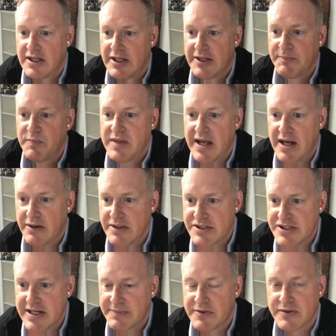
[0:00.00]
Now in
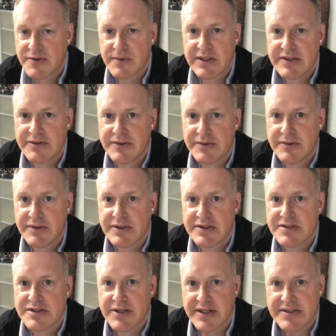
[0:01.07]
chapter 22, the
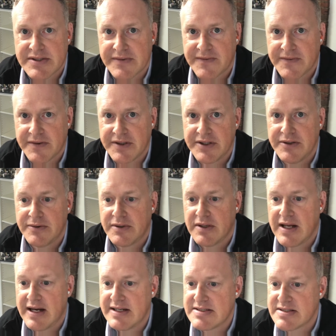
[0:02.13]
constraints are fully
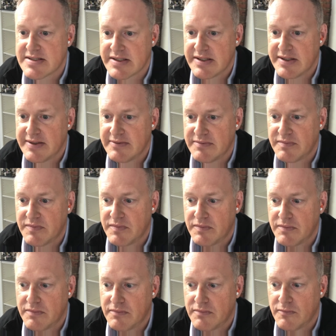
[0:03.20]
utilized and
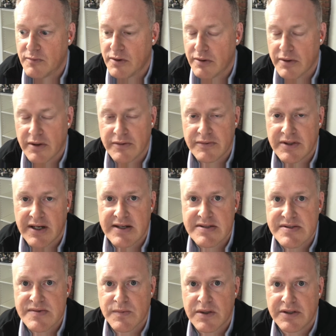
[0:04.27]
Rogo
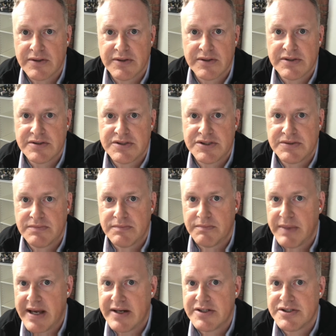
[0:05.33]
does what good
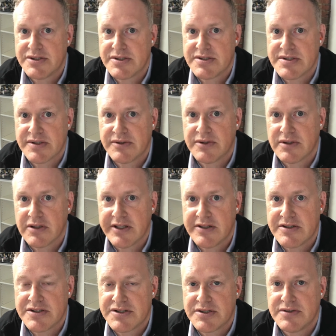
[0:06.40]
managers and good
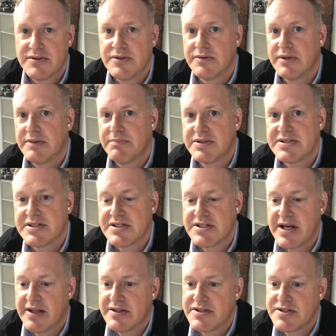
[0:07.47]
leaders should do. He puts the
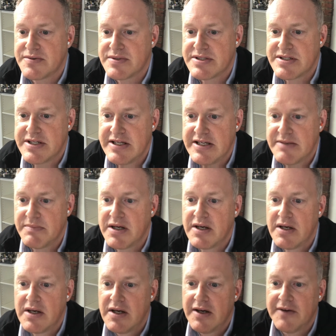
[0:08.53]
challenge to his team
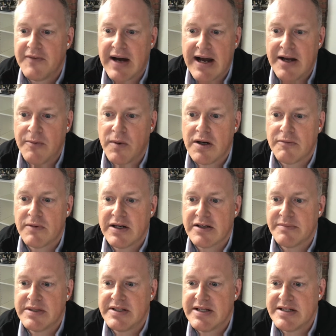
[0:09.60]
of, "I want
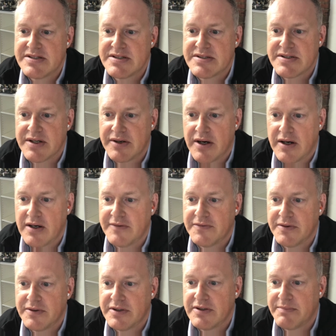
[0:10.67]
recommendations on
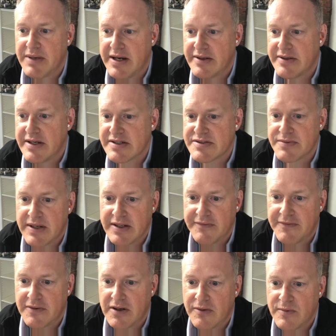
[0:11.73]
offloading the bottlenecks ready
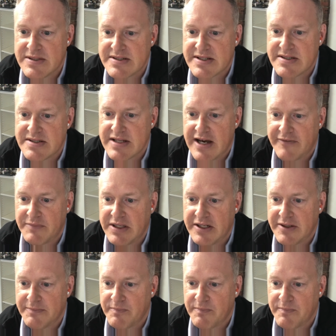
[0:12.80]
for our Wednesday staff meeting."